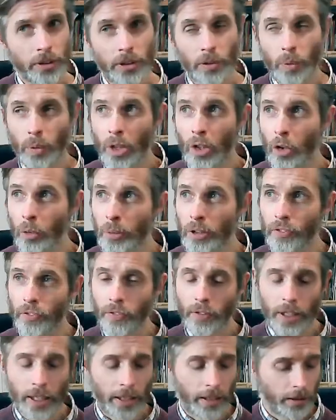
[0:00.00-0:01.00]
little bit
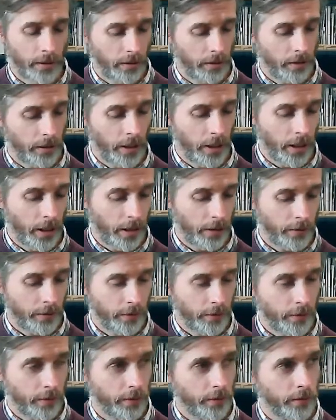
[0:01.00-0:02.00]
flat,
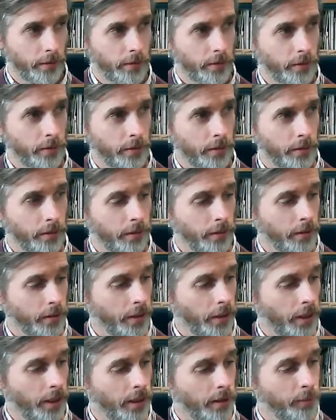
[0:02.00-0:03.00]

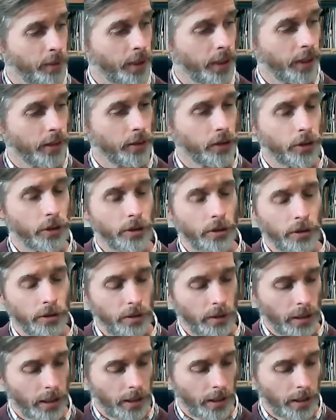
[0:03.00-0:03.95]
and then we get to